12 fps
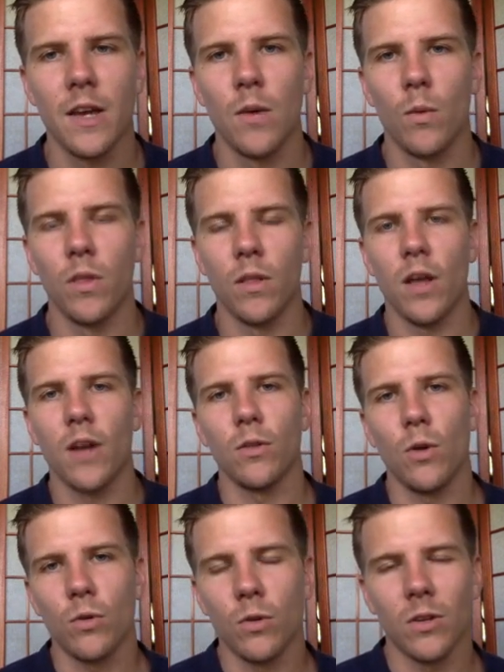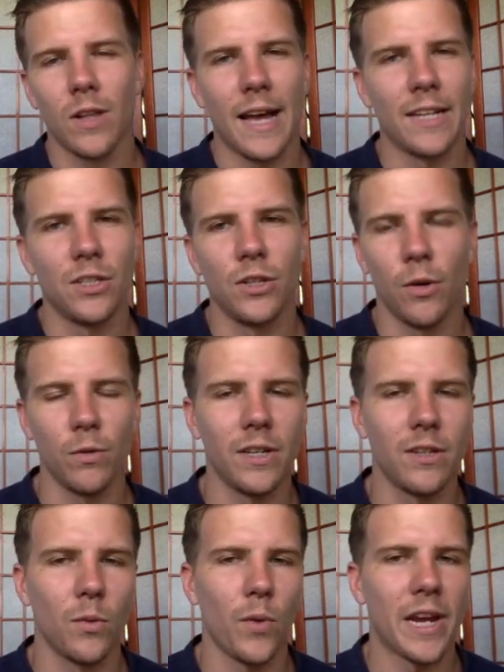With a lot of local clients, you don't
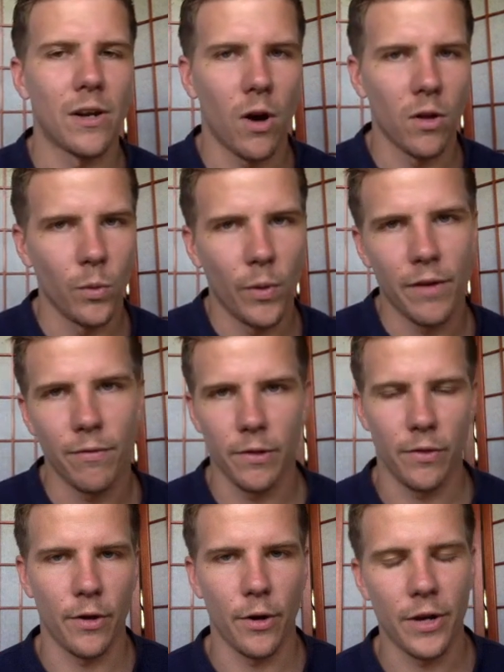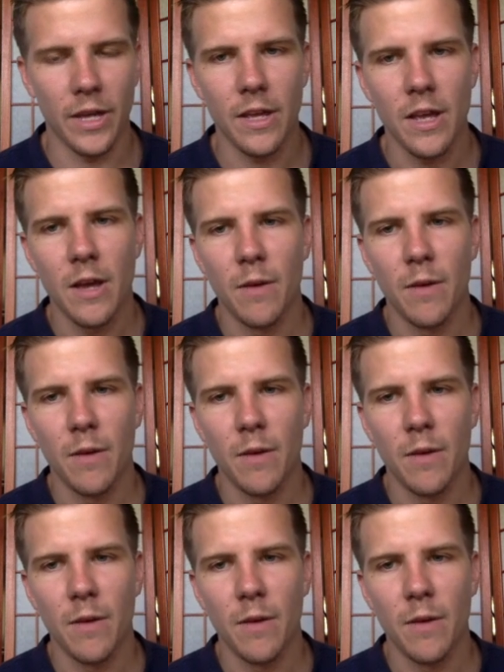need to wait all the way for 30,